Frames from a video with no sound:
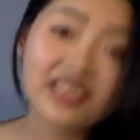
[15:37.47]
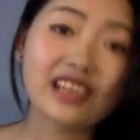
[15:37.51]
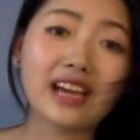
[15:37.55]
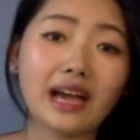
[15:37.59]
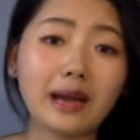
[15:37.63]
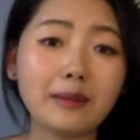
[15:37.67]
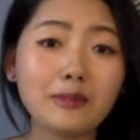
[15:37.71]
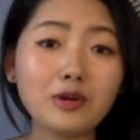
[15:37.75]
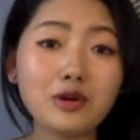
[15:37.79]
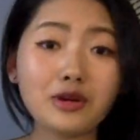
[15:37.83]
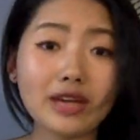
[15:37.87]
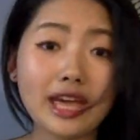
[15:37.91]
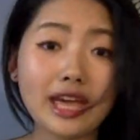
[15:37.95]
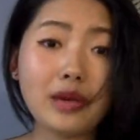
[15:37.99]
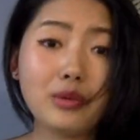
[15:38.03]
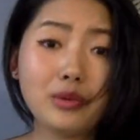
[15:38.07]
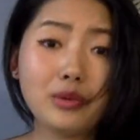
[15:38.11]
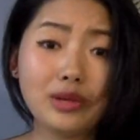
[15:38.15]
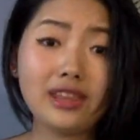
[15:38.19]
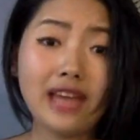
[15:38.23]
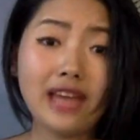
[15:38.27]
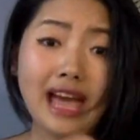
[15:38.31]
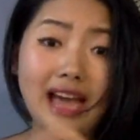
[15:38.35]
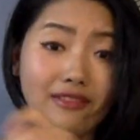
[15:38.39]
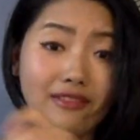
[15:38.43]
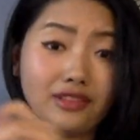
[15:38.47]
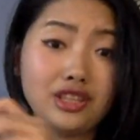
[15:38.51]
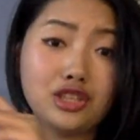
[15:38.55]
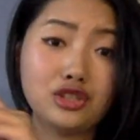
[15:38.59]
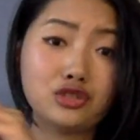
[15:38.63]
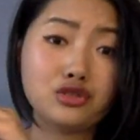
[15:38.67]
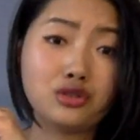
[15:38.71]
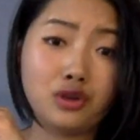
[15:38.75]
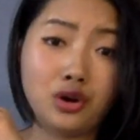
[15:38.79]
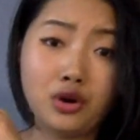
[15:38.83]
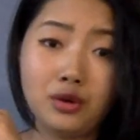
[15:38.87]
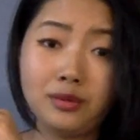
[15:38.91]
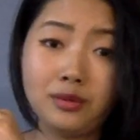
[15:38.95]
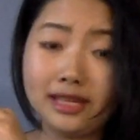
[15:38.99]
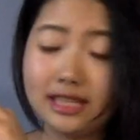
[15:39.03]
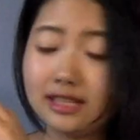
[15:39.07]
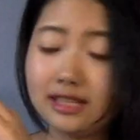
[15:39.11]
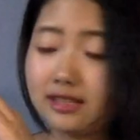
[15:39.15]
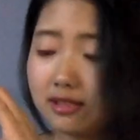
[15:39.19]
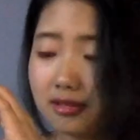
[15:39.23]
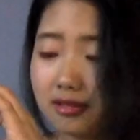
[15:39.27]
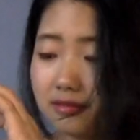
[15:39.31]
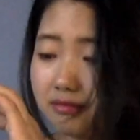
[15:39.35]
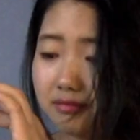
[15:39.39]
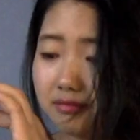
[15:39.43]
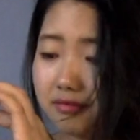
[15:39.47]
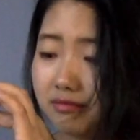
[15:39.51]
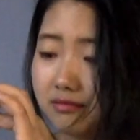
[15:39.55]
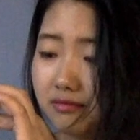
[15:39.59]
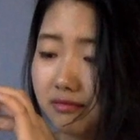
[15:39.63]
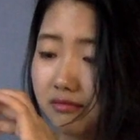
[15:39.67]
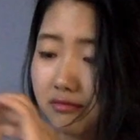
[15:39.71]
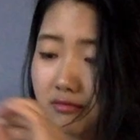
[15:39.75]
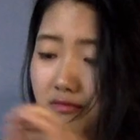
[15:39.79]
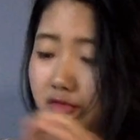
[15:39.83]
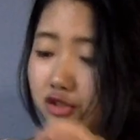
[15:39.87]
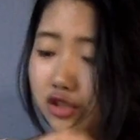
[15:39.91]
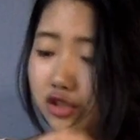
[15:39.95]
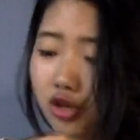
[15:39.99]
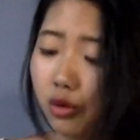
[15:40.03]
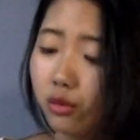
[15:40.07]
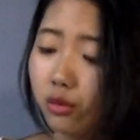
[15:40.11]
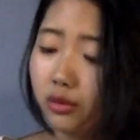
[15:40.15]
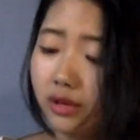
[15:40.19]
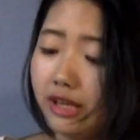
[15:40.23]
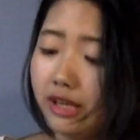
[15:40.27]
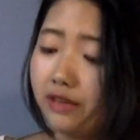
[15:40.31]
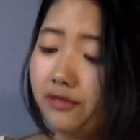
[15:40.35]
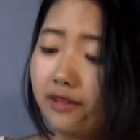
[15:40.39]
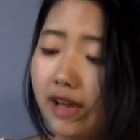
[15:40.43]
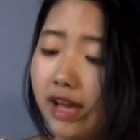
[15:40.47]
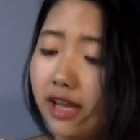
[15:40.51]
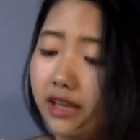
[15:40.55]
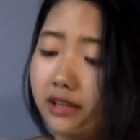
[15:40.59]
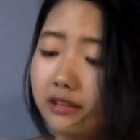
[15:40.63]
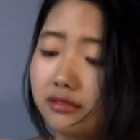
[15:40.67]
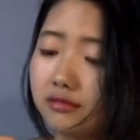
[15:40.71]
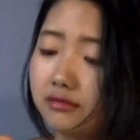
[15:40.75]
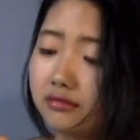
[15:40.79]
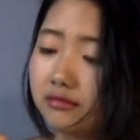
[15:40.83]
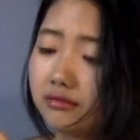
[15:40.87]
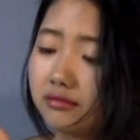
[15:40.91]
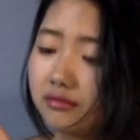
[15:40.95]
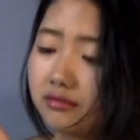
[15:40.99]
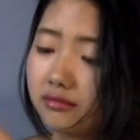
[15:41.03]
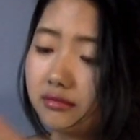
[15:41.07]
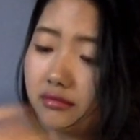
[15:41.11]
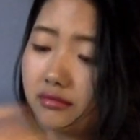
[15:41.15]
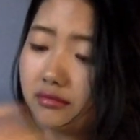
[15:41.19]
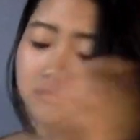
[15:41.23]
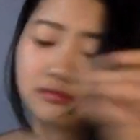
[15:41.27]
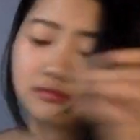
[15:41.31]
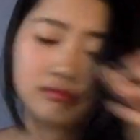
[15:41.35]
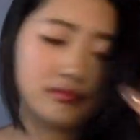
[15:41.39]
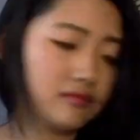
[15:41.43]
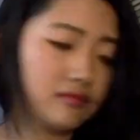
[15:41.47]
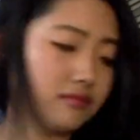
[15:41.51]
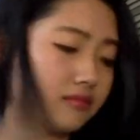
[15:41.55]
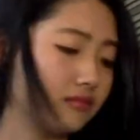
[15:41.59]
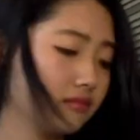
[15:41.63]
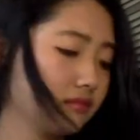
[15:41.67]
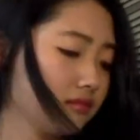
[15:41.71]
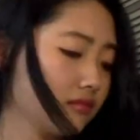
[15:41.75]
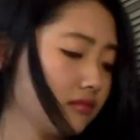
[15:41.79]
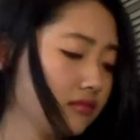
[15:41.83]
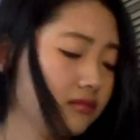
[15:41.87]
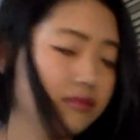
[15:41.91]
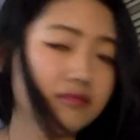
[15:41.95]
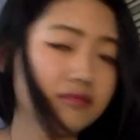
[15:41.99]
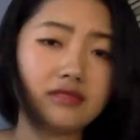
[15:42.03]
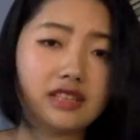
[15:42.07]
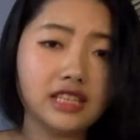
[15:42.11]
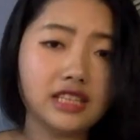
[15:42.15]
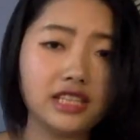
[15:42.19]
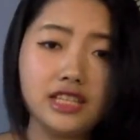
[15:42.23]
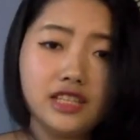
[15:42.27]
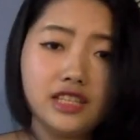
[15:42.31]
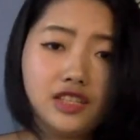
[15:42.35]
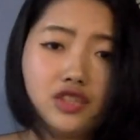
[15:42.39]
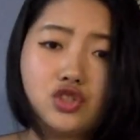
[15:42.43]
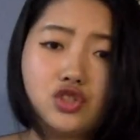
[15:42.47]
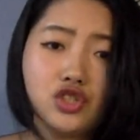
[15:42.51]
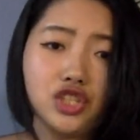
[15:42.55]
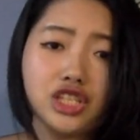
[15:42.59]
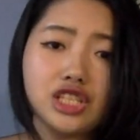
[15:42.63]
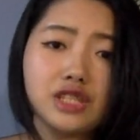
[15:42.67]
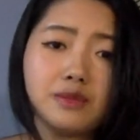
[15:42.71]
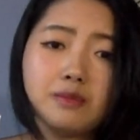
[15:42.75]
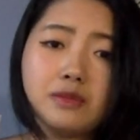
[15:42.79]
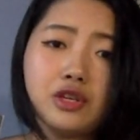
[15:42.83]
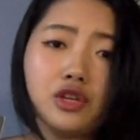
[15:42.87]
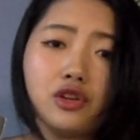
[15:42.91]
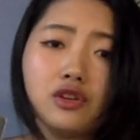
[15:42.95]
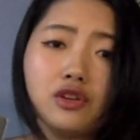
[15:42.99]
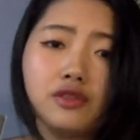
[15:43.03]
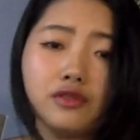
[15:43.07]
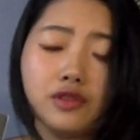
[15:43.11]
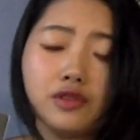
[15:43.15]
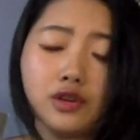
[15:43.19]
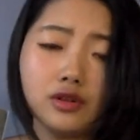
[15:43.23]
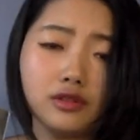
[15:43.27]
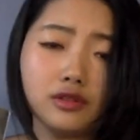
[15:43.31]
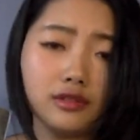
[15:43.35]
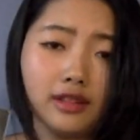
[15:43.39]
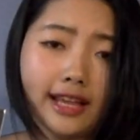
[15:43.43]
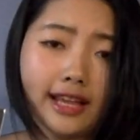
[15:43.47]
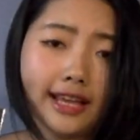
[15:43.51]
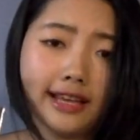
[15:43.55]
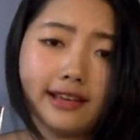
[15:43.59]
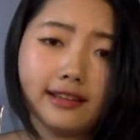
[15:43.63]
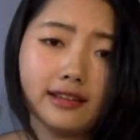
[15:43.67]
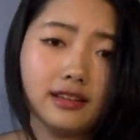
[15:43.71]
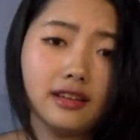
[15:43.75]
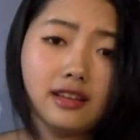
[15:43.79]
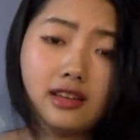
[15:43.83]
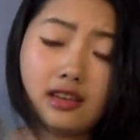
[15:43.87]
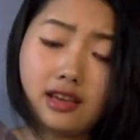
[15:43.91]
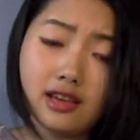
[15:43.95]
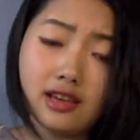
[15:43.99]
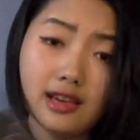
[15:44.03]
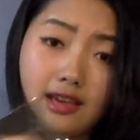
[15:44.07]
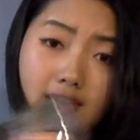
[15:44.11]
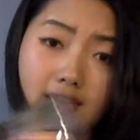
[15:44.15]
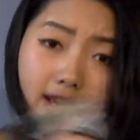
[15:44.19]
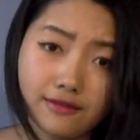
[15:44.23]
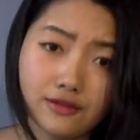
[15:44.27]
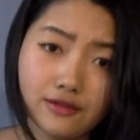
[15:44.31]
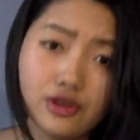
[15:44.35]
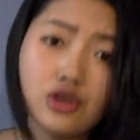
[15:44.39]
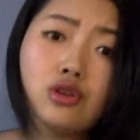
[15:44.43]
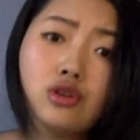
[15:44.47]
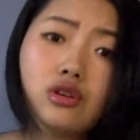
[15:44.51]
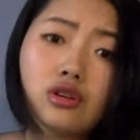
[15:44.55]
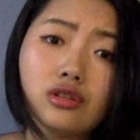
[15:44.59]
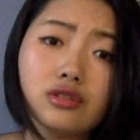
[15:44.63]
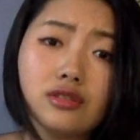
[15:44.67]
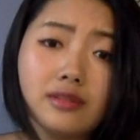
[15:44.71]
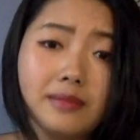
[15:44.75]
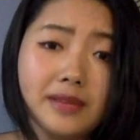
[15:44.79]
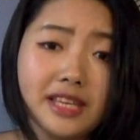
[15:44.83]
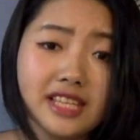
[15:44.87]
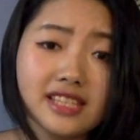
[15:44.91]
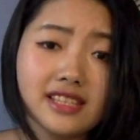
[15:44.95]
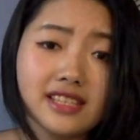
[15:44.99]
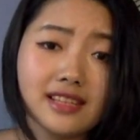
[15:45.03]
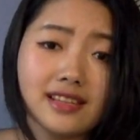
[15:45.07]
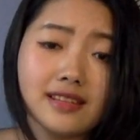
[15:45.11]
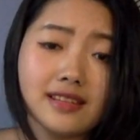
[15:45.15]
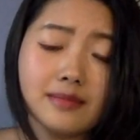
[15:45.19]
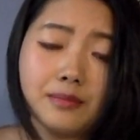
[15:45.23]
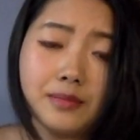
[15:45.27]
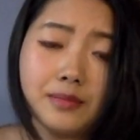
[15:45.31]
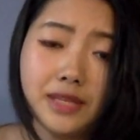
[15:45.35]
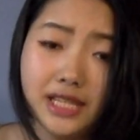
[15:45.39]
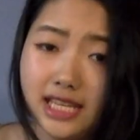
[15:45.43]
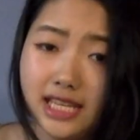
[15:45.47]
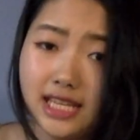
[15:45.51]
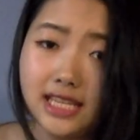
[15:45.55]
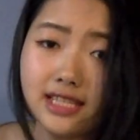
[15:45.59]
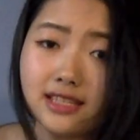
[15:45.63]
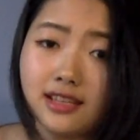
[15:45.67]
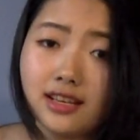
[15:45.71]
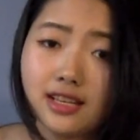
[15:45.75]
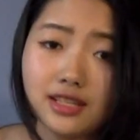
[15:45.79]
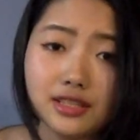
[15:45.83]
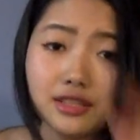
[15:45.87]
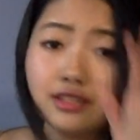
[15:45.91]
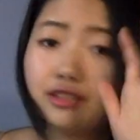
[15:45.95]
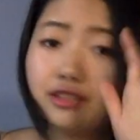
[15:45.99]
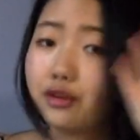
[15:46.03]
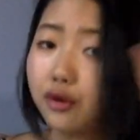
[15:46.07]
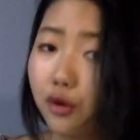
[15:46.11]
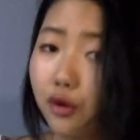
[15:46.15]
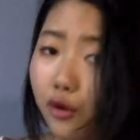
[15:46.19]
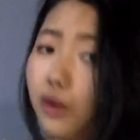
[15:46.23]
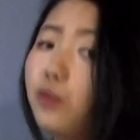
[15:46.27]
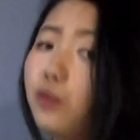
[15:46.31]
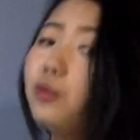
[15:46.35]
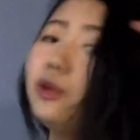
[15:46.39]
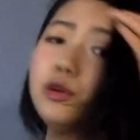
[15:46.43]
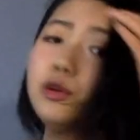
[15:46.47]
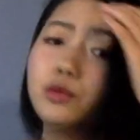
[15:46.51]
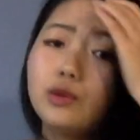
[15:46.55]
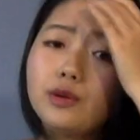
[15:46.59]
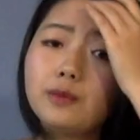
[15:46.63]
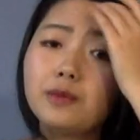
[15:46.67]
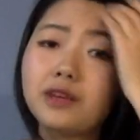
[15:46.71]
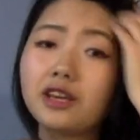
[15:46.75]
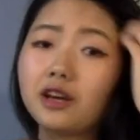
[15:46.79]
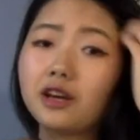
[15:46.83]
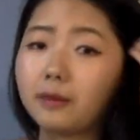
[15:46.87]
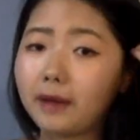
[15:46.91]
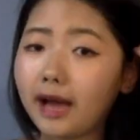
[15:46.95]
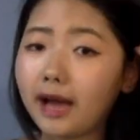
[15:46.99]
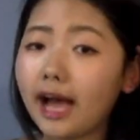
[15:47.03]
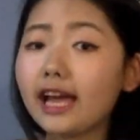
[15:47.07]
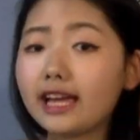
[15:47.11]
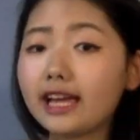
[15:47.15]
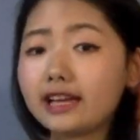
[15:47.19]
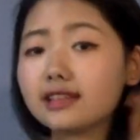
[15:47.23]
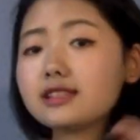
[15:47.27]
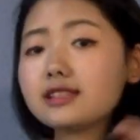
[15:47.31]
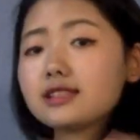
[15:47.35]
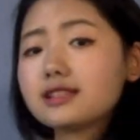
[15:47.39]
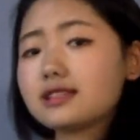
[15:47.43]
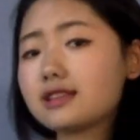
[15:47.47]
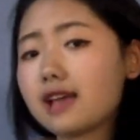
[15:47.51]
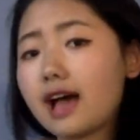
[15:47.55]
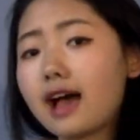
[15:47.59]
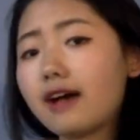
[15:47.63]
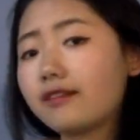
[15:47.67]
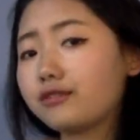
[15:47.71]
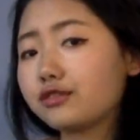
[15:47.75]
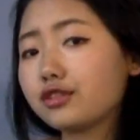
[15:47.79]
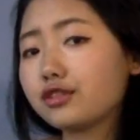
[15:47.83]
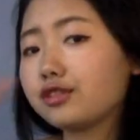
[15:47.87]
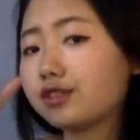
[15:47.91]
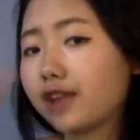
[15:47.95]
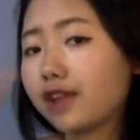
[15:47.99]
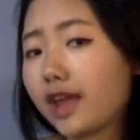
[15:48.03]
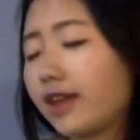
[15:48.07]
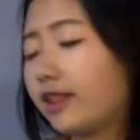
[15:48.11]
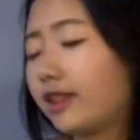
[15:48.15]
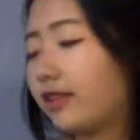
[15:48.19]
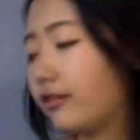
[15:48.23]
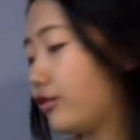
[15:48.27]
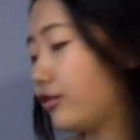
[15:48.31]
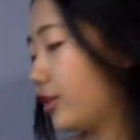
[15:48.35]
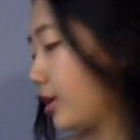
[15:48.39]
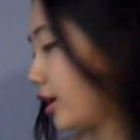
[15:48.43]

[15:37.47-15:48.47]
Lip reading: I'm okay with having two homies. Totally fine. He's just beautiful. Like, if you go to a BTS concert, Hobi would be a vibes after the end of the